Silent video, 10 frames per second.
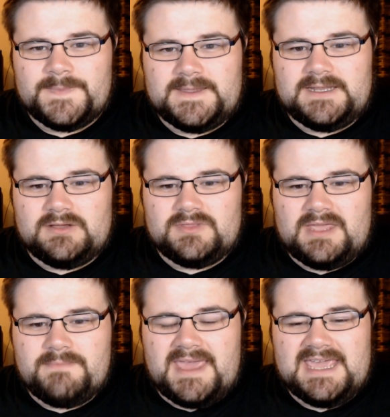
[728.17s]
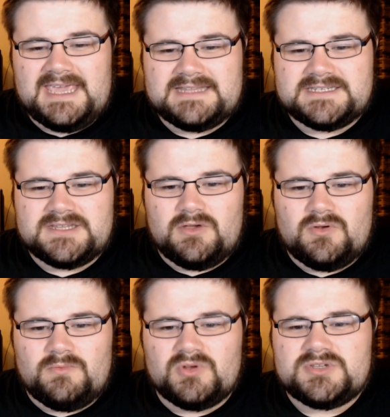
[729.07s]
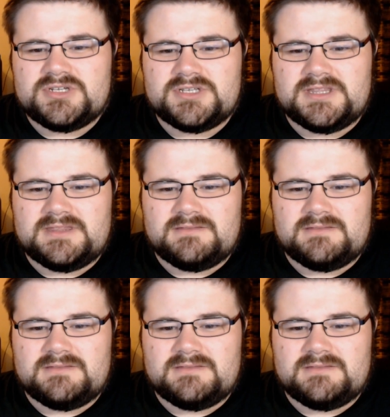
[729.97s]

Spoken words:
You know, they make it so much...